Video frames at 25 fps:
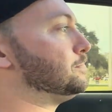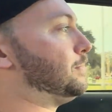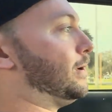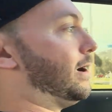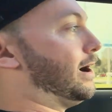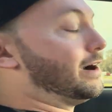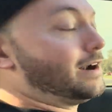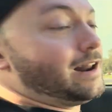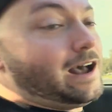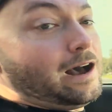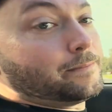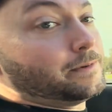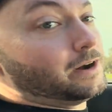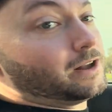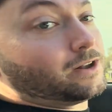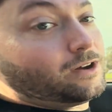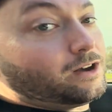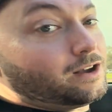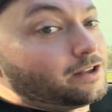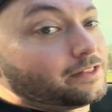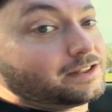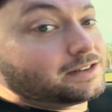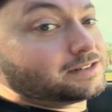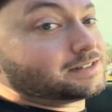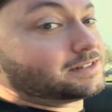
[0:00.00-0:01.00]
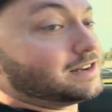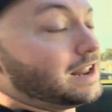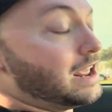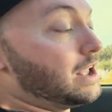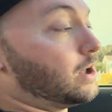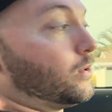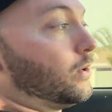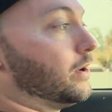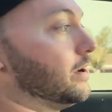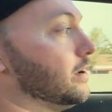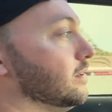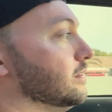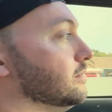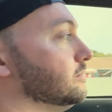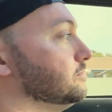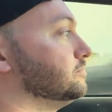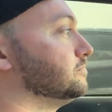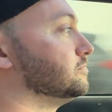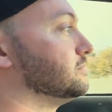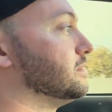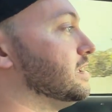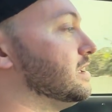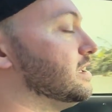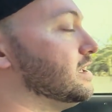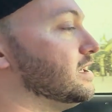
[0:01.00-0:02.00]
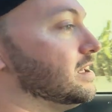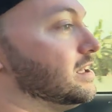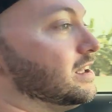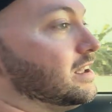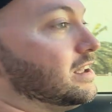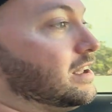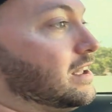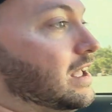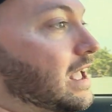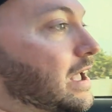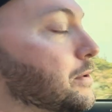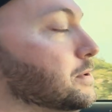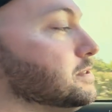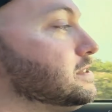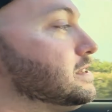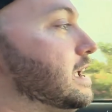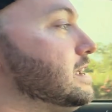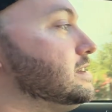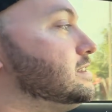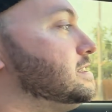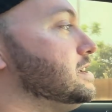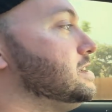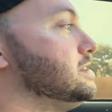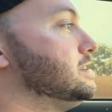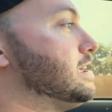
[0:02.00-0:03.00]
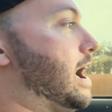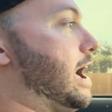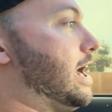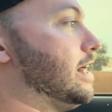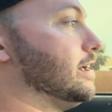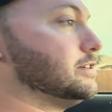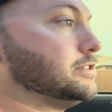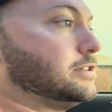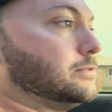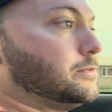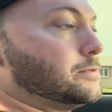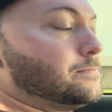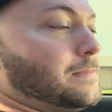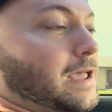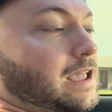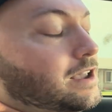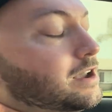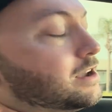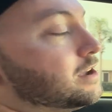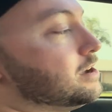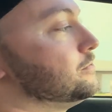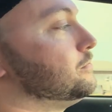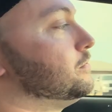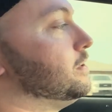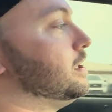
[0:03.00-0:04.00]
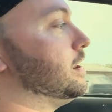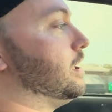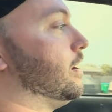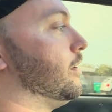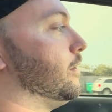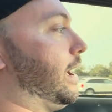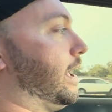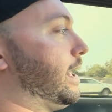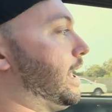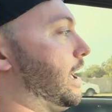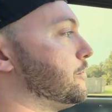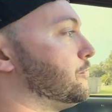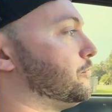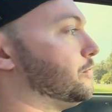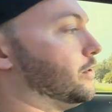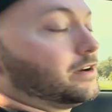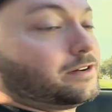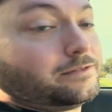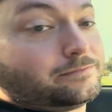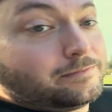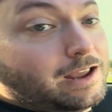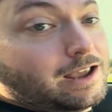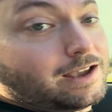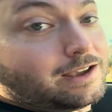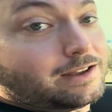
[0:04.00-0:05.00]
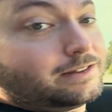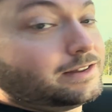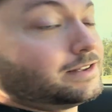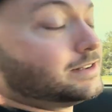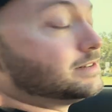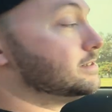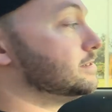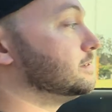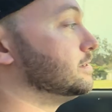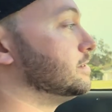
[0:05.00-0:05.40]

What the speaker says: part, I'm gonna call this snake oil. It was $18, it would make a good video. I had fun in making this.